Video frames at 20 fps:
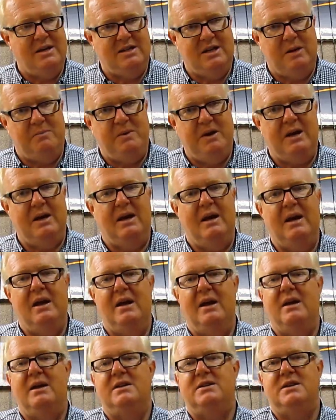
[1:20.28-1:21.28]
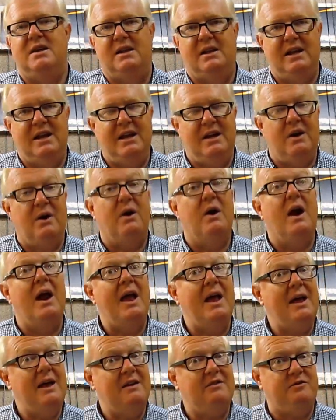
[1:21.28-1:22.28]
tippet to leader
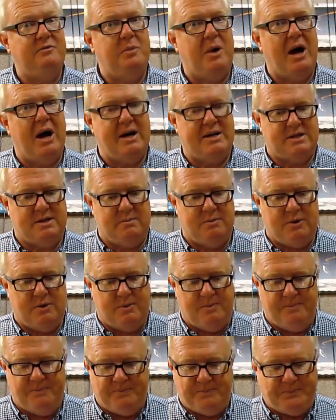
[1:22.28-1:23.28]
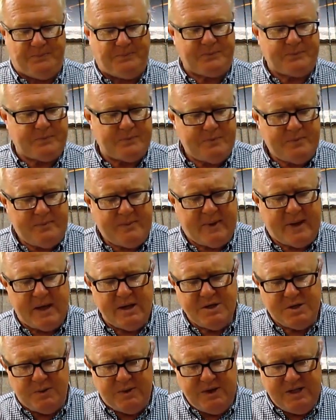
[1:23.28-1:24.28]
if possible.
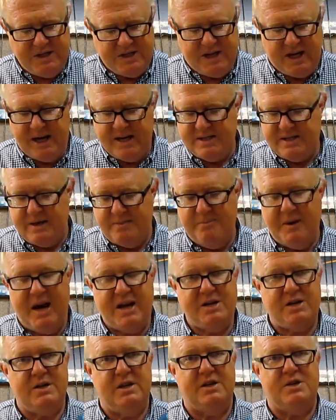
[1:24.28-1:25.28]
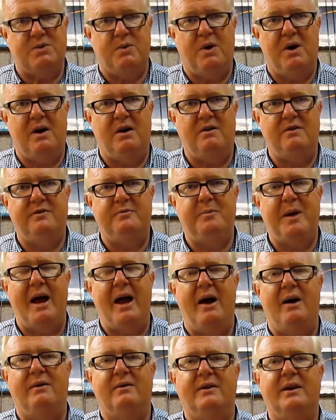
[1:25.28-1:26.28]
So in this case, I'm matching the
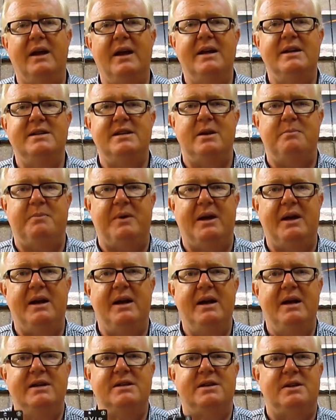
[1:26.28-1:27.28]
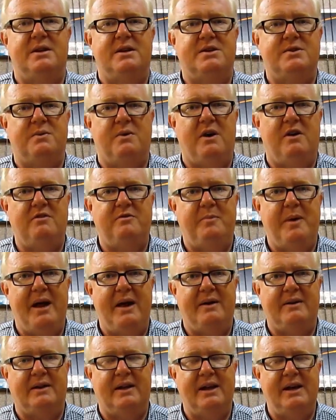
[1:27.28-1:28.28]
12-pound tippet to the
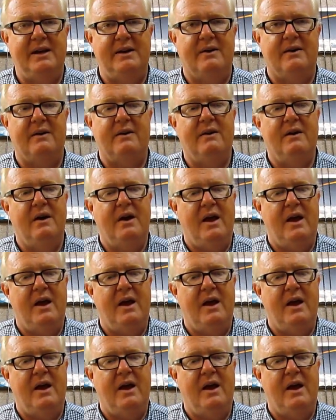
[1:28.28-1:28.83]
12-pound leader,